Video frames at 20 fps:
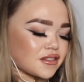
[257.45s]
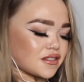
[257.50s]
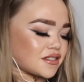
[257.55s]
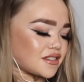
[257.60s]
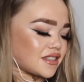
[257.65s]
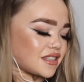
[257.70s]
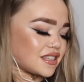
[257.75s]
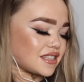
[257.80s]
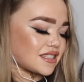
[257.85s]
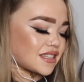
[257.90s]

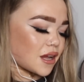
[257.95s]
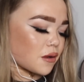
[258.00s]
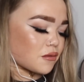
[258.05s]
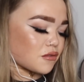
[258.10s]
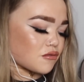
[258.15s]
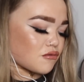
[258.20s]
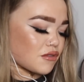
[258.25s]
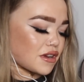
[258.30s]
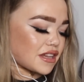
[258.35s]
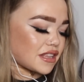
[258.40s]
so they
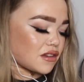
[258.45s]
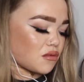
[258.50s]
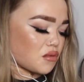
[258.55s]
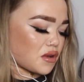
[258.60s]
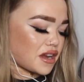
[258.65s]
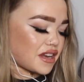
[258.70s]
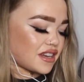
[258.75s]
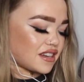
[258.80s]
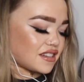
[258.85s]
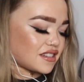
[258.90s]
sound really
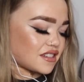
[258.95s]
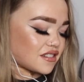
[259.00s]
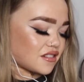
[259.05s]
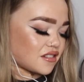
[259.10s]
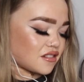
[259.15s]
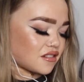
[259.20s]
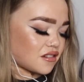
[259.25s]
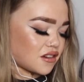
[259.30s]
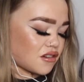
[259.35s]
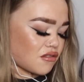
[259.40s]
weird
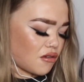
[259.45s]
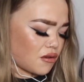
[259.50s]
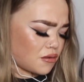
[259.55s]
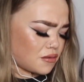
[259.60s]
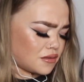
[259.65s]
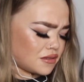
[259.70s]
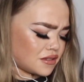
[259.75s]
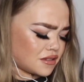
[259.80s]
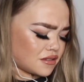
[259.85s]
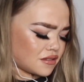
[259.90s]
and
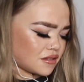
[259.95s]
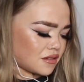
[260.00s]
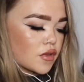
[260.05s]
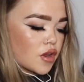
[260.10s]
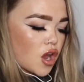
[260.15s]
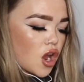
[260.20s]
gross.